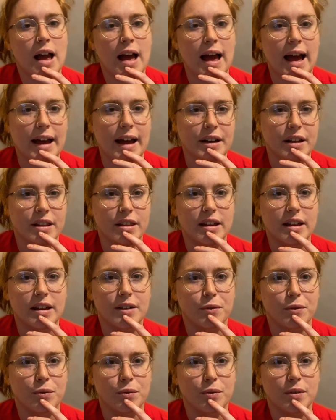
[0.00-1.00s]
And I think
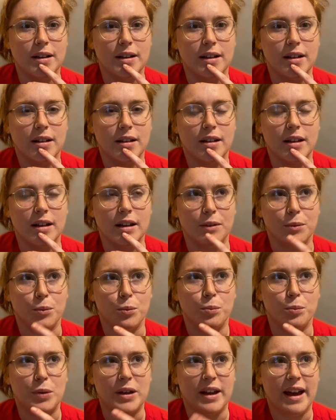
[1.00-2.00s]
it
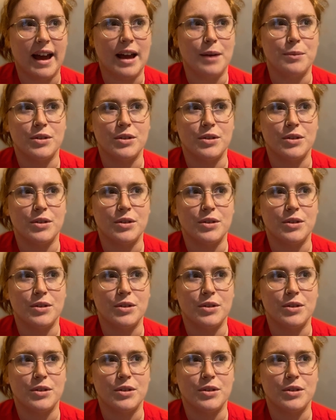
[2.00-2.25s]
became